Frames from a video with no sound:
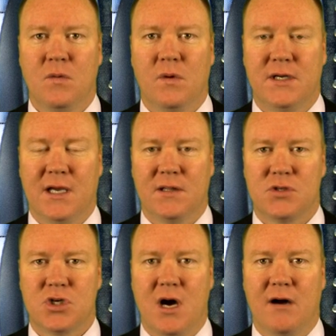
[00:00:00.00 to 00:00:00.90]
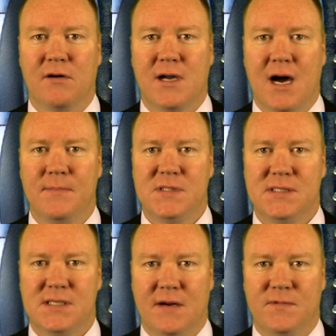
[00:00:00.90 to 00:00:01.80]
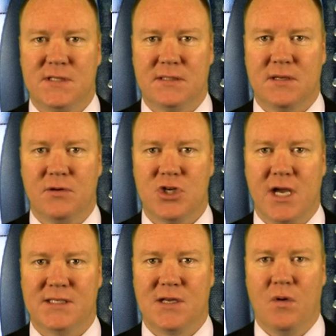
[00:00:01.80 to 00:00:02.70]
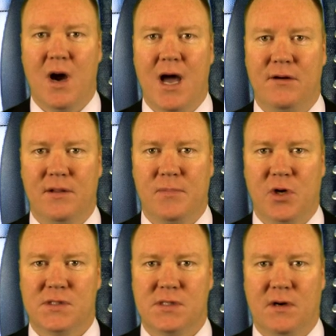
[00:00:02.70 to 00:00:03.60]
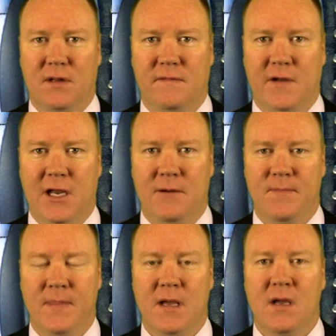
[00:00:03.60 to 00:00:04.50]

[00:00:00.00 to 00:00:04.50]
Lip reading: We're taking the Chicago Cubs and San Francisco Giants to go under the post total of 8.